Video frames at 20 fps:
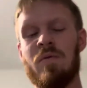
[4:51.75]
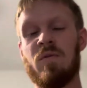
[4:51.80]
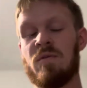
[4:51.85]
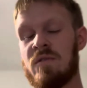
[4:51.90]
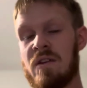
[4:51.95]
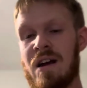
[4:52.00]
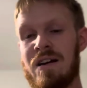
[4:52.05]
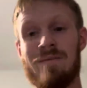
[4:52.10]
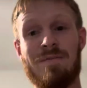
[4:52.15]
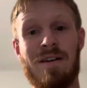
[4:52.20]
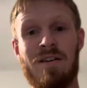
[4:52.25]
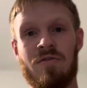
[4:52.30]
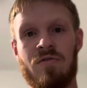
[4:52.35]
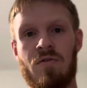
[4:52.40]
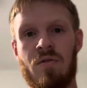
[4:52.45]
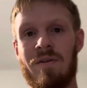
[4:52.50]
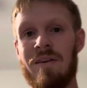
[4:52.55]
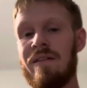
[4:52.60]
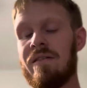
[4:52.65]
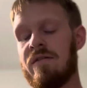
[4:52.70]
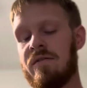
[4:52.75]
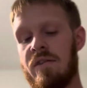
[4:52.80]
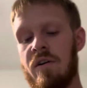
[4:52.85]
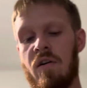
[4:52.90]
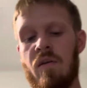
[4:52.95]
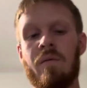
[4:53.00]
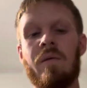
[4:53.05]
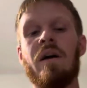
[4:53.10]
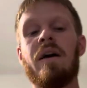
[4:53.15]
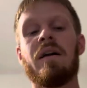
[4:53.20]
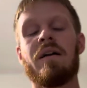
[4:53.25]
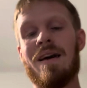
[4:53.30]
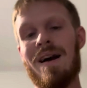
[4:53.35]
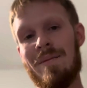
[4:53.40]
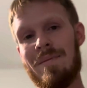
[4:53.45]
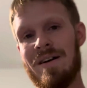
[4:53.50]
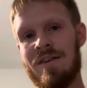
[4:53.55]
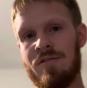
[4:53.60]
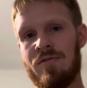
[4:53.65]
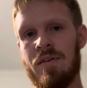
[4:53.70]
We're talking about droids. So,
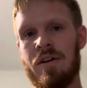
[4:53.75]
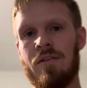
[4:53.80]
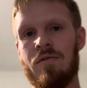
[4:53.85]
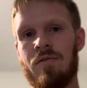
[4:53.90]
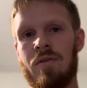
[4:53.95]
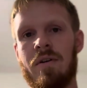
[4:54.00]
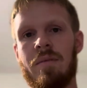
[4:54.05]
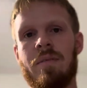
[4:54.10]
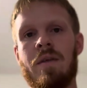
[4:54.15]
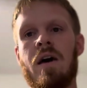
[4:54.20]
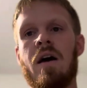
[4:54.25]
Combat Tri-Droid.